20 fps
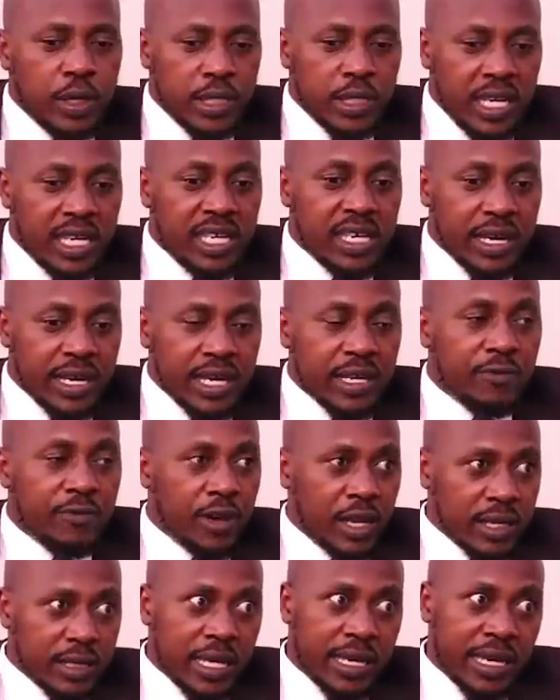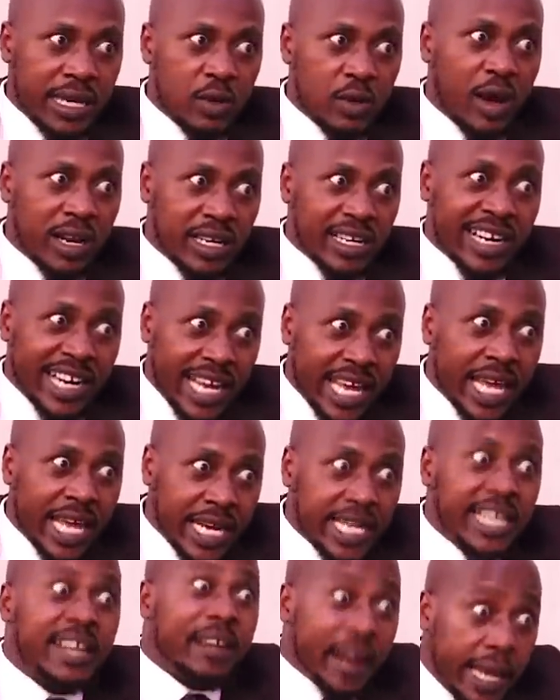when they hear red flag, they really want
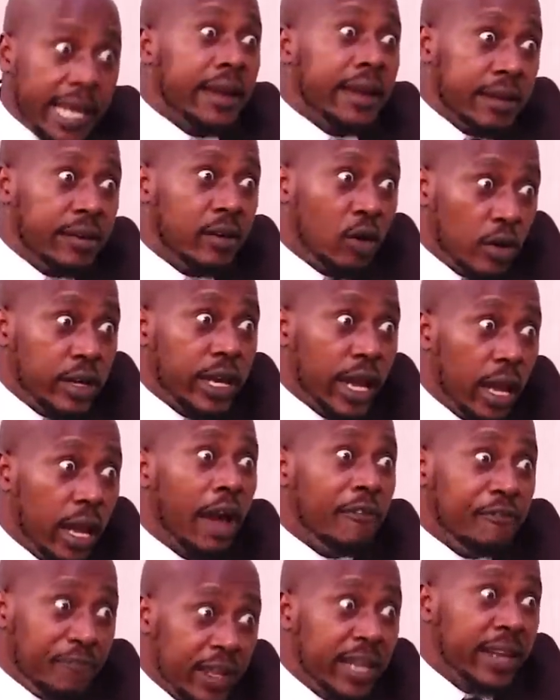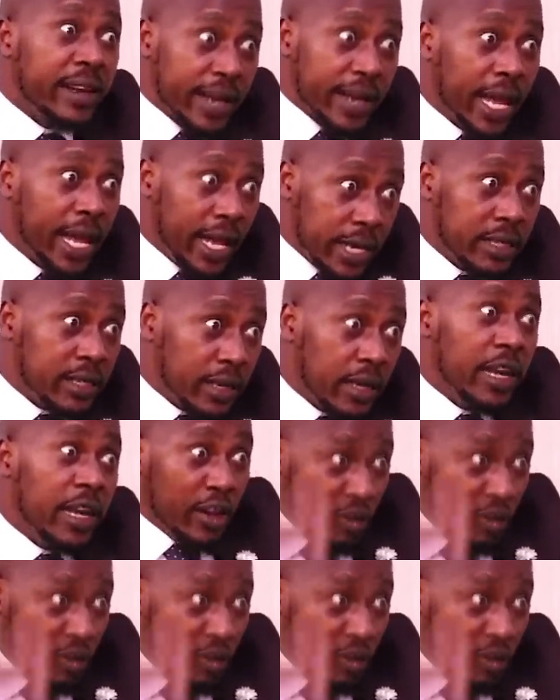red. Okay, a very red.